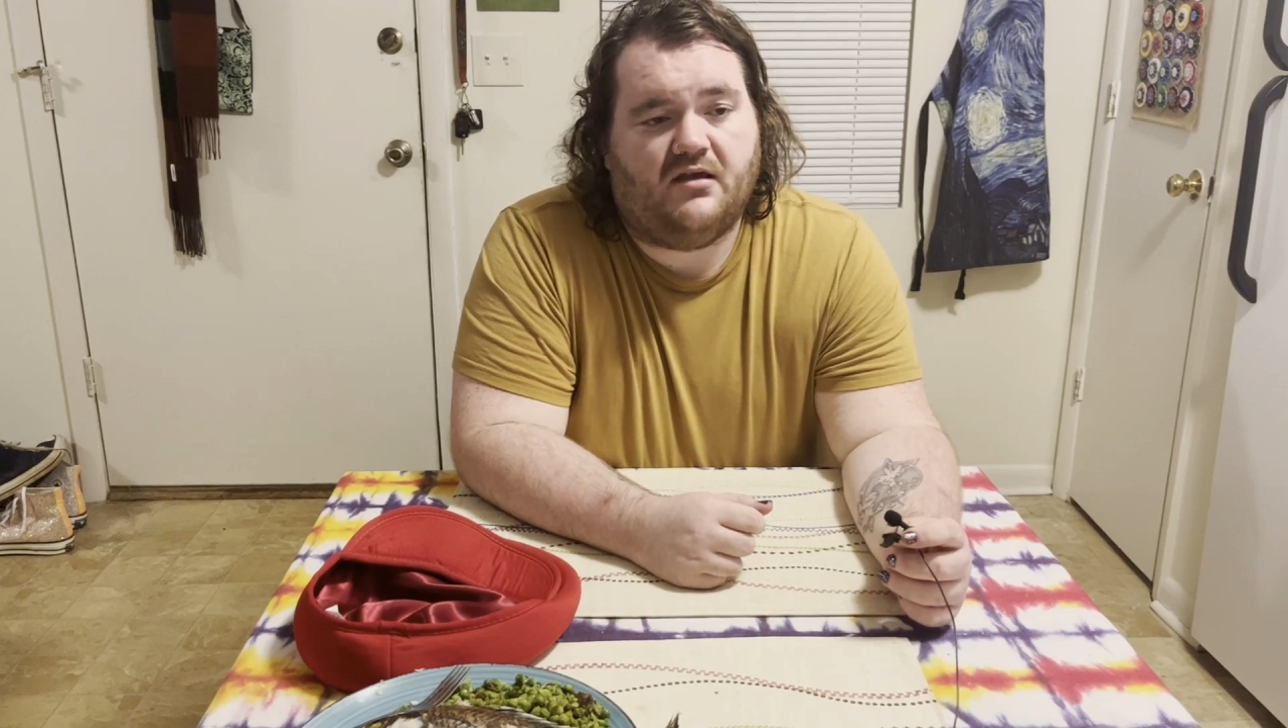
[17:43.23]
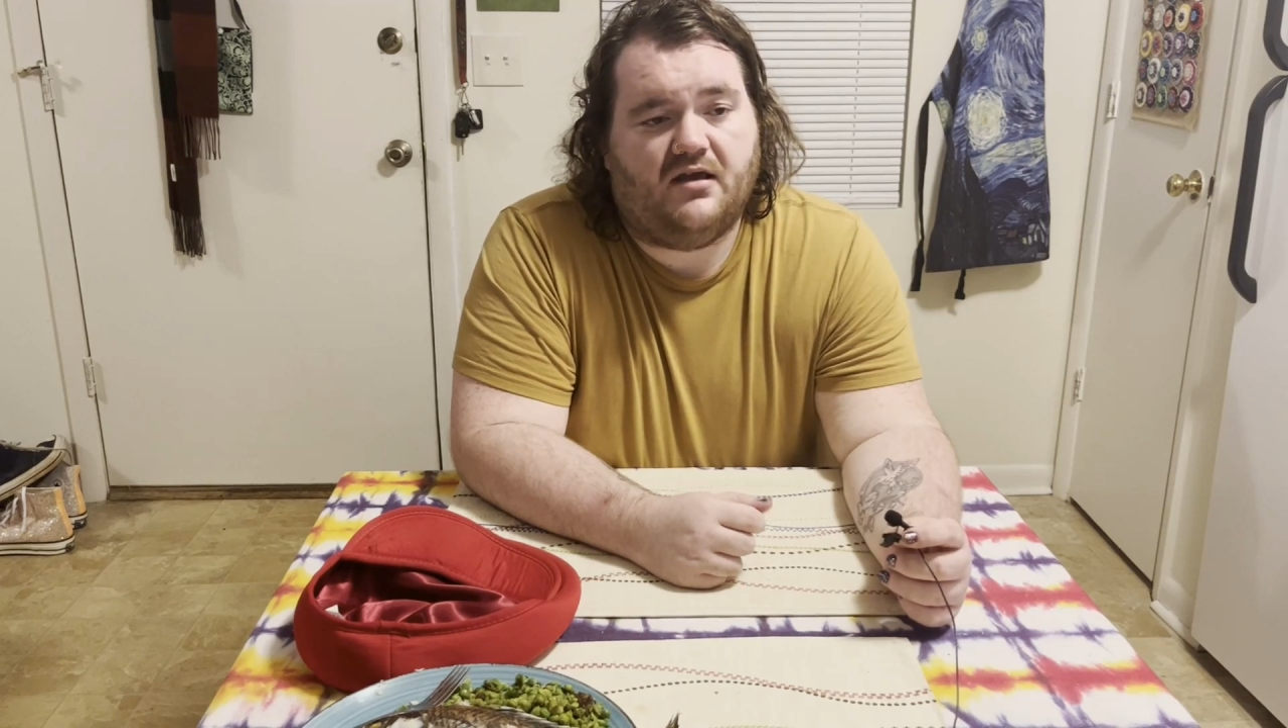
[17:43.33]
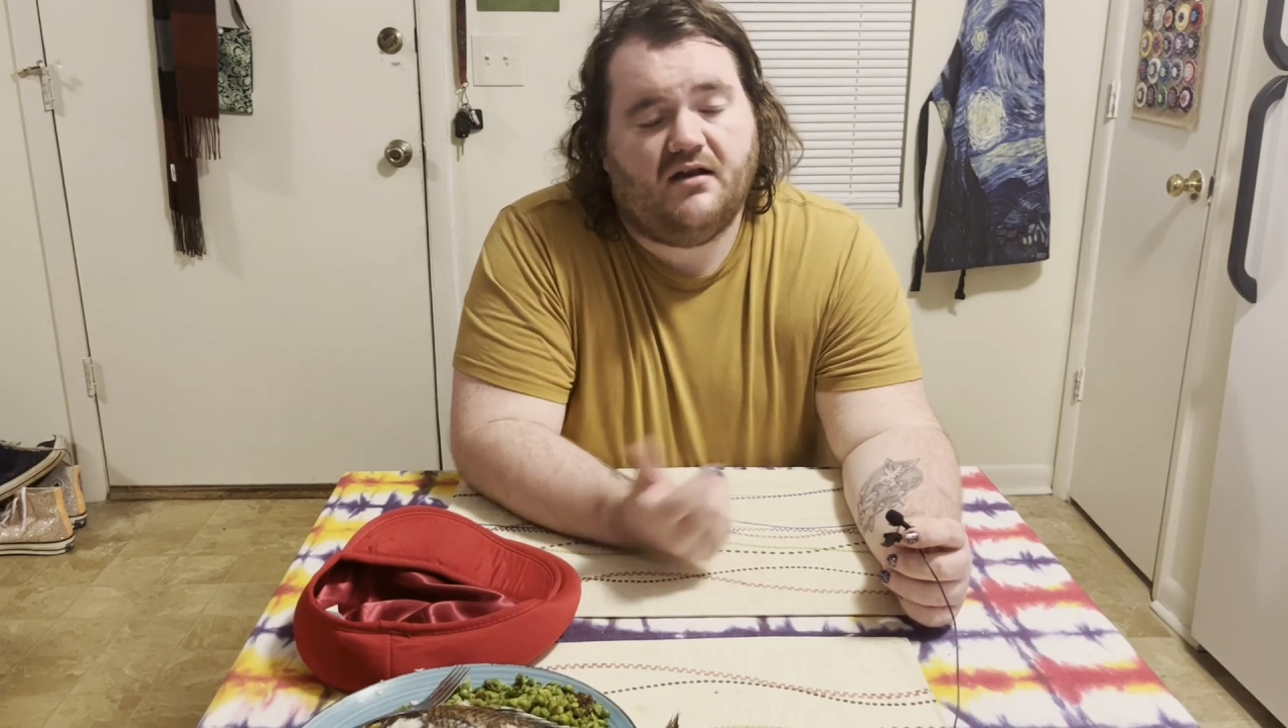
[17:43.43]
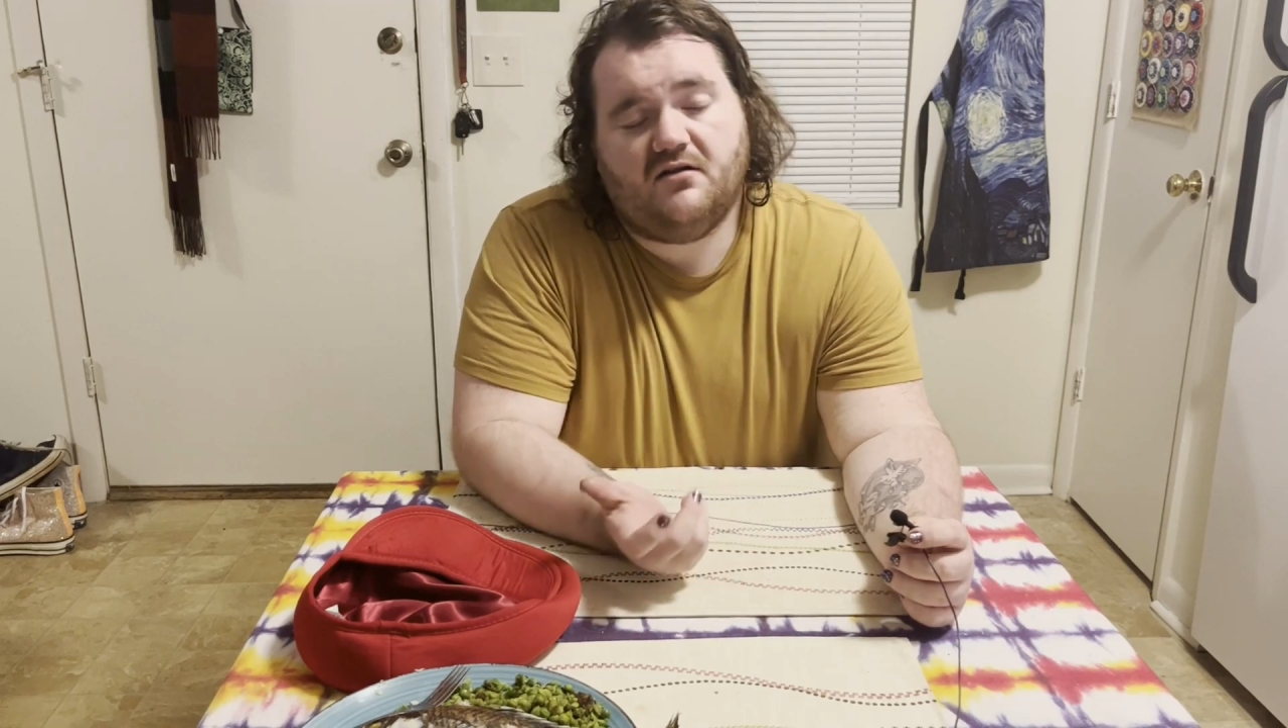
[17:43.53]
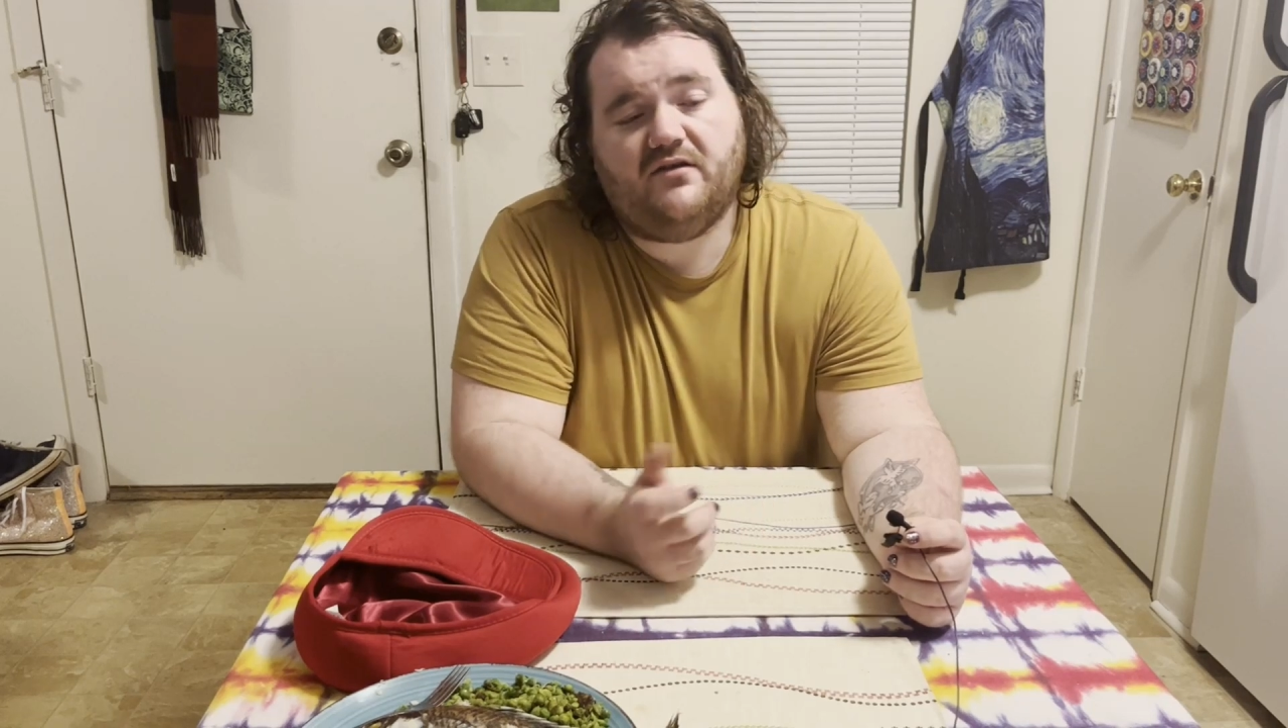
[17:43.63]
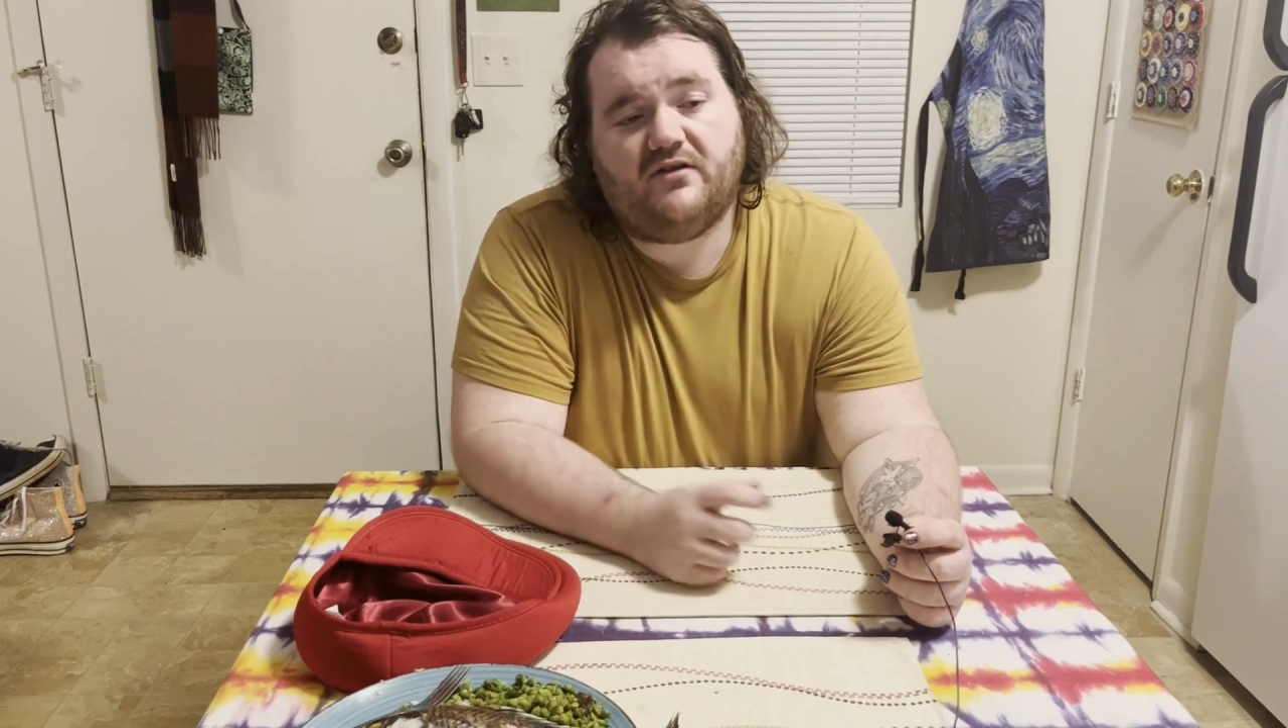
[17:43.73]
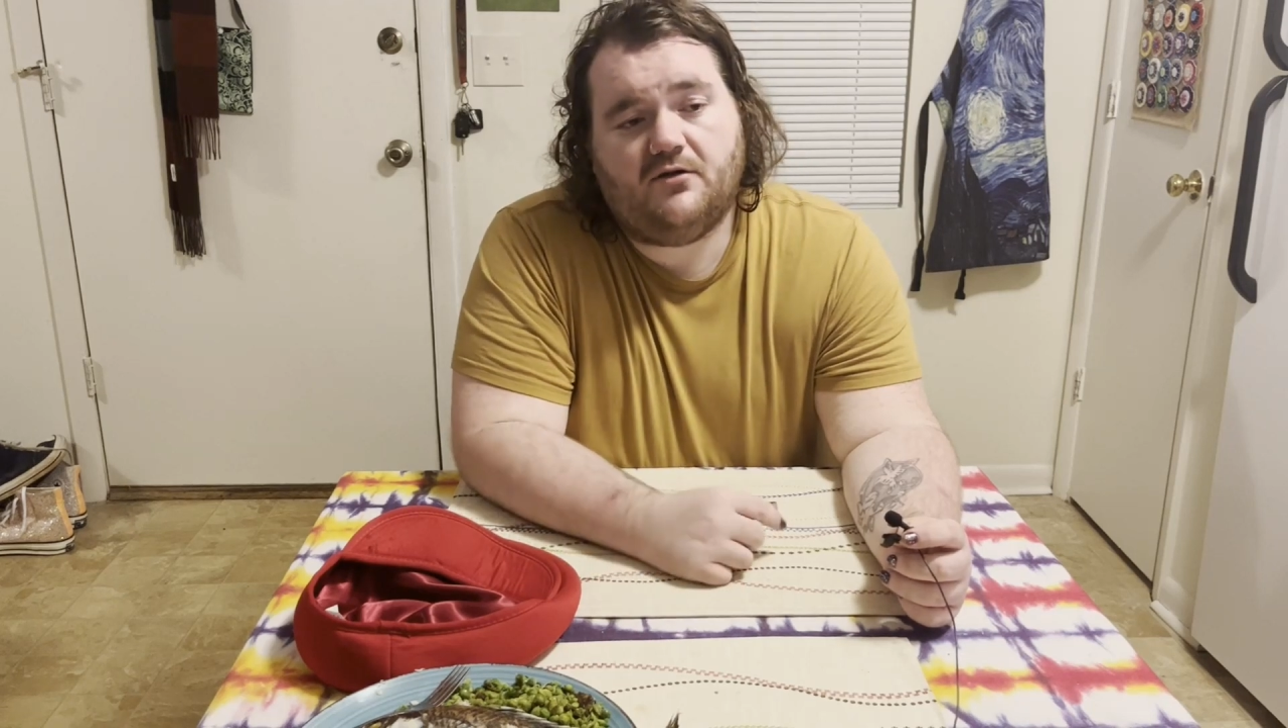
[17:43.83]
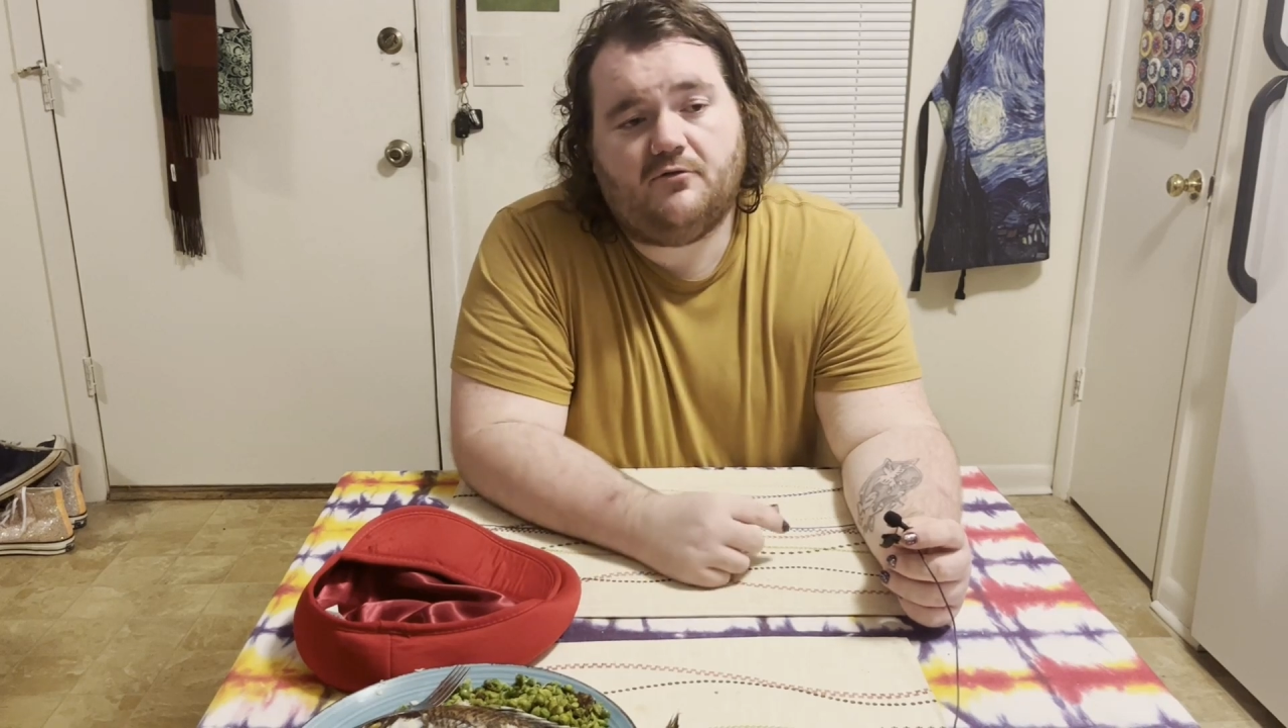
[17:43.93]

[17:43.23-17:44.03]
don't even know